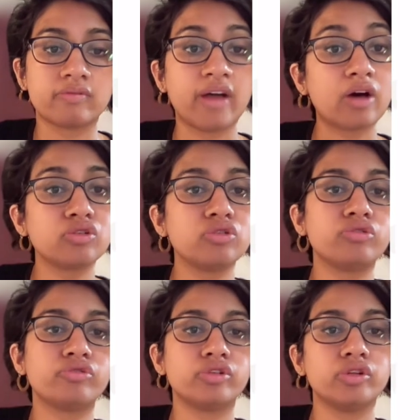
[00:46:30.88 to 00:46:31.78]
the value
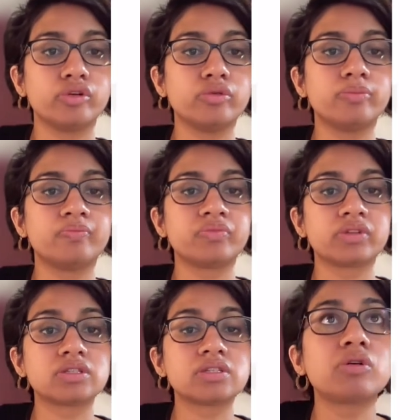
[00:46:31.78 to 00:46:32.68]
for you.
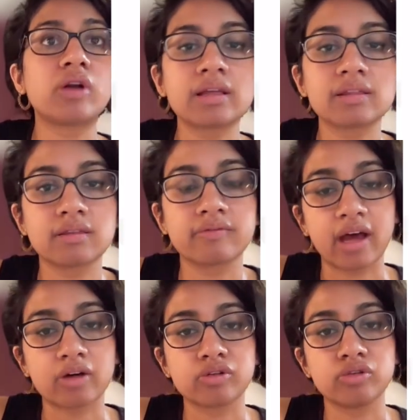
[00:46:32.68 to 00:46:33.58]
To summarize the
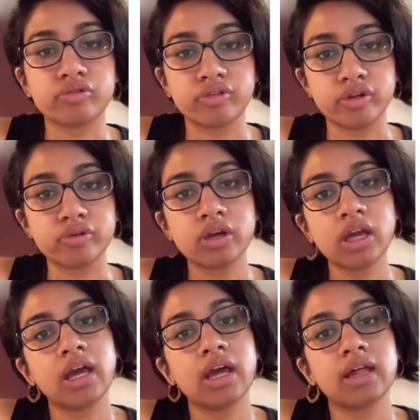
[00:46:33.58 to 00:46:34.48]
value for you,
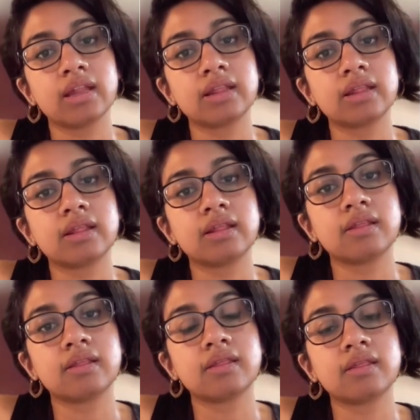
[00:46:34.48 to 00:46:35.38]

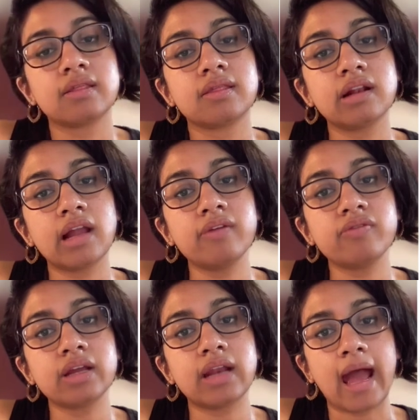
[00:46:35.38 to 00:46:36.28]
the
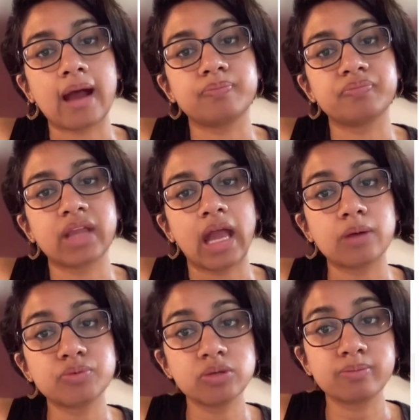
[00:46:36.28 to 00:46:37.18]
LifeKit app
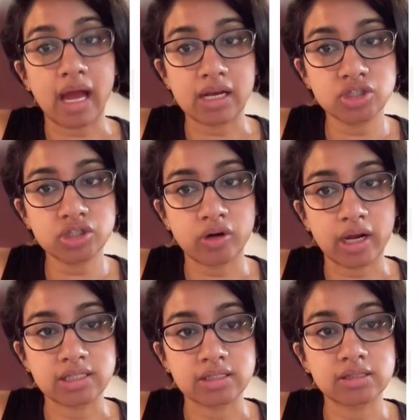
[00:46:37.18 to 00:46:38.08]
helps you manage a
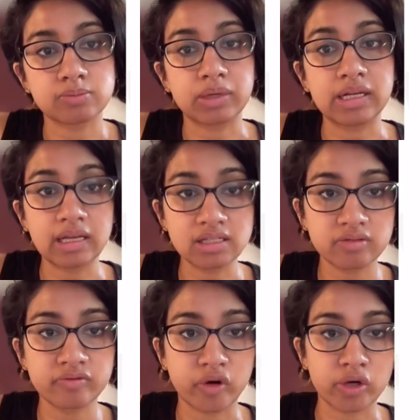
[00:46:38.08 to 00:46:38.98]
crisis, be less
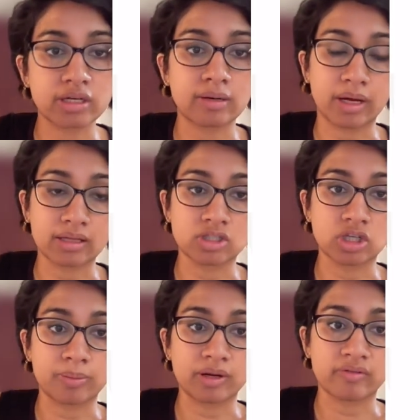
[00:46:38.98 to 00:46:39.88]
avoidant about the
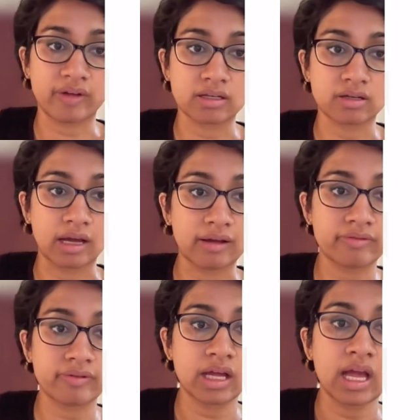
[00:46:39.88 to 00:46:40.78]
topic of end of
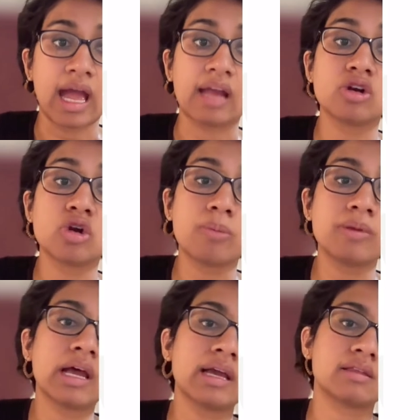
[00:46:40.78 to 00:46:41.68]
life, and it
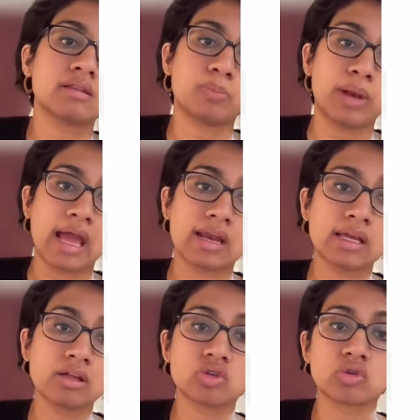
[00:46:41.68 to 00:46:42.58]
normalizes
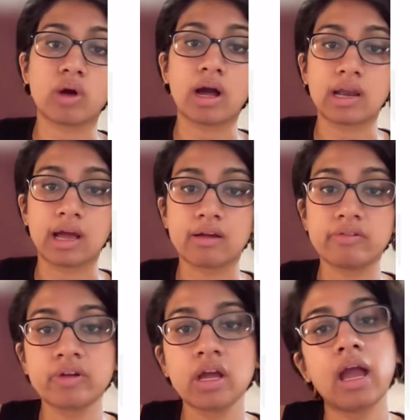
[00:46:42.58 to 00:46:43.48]
planning through our
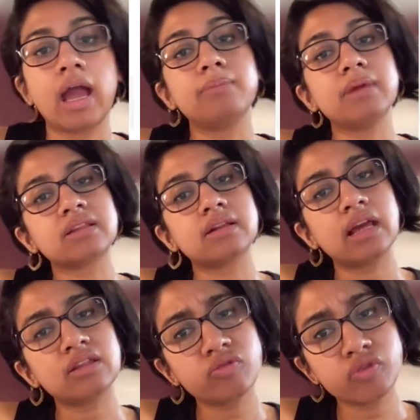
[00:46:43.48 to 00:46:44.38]
life and makes it
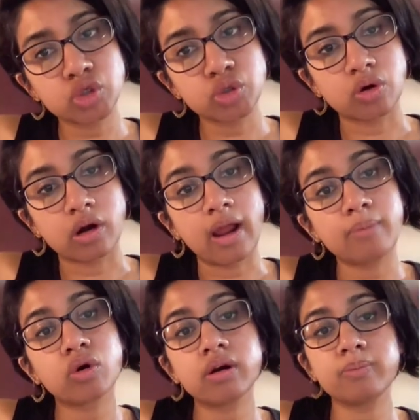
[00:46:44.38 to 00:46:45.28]
less of a chore,
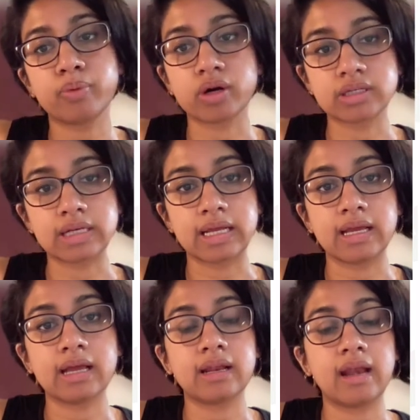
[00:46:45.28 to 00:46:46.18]
and more
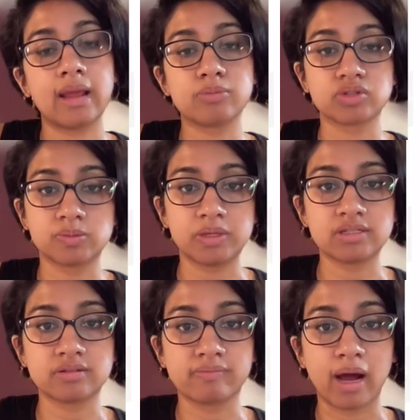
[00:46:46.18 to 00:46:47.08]
importantly, it enables
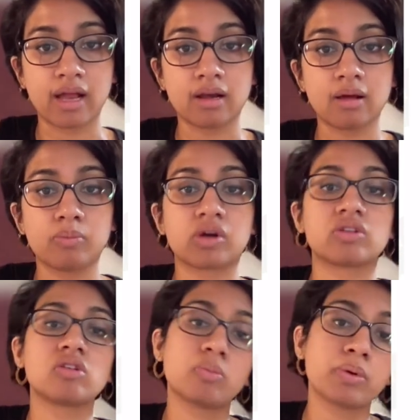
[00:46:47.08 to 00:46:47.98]
peace of mind
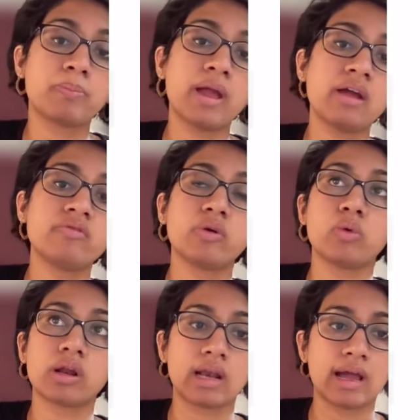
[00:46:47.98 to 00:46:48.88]
because you're prepared for
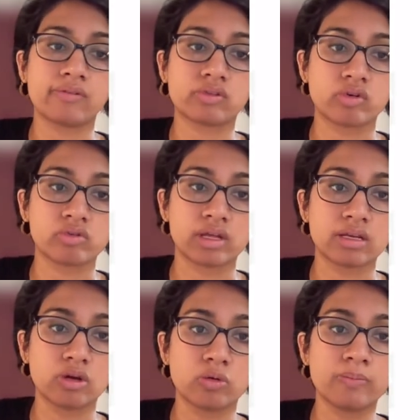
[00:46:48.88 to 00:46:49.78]
what life throws
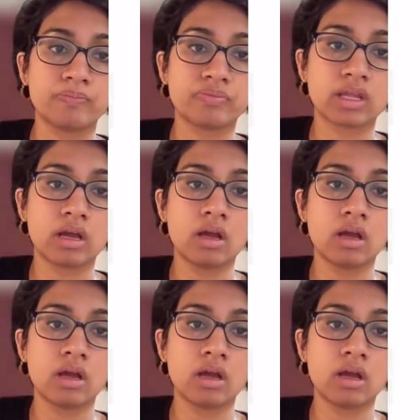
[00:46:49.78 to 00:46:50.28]
at you.